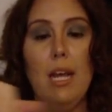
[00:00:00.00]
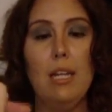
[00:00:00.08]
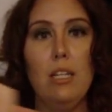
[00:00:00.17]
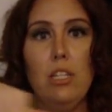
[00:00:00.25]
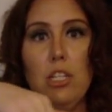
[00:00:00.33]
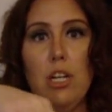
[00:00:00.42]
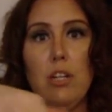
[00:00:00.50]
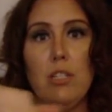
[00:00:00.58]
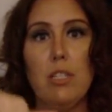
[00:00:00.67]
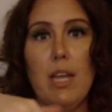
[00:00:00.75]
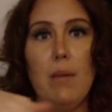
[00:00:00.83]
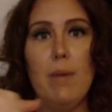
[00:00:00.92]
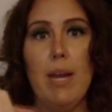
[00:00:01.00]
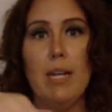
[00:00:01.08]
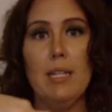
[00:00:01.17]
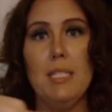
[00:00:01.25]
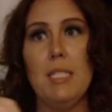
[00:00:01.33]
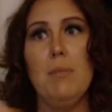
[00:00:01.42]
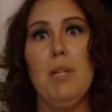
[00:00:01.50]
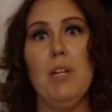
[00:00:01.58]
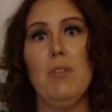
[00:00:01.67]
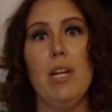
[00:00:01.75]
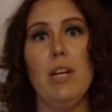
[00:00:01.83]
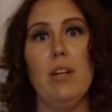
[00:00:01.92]
and you know, so that way I can spin
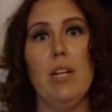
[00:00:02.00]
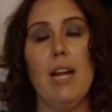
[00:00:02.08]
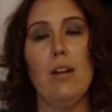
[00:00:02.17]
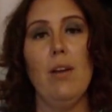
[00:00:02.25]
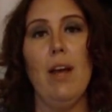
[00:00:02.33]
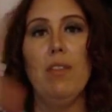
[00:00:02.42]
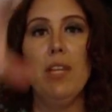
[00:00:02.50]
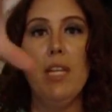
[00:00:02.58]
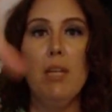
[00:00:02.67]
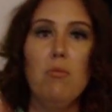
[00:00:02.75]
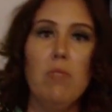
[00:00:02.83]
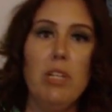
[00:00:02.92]
around and I don't have to keep